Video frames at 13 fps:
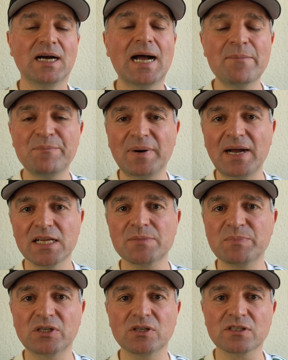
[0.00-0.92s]
I'm
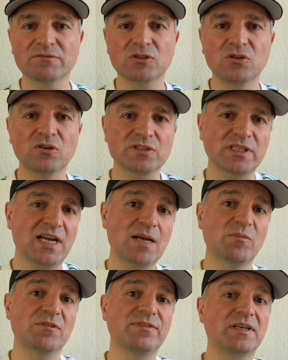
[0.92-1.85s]
biased because of course I
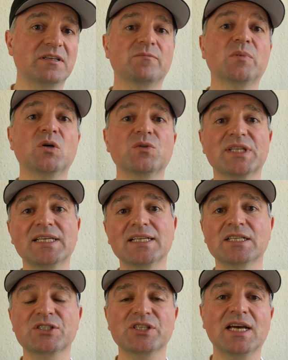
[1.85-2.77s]
am a fan of both
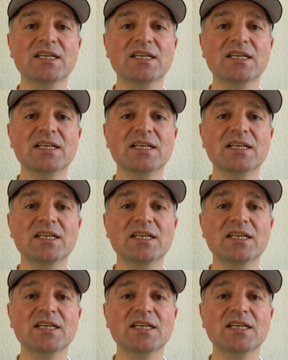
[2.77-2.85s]
English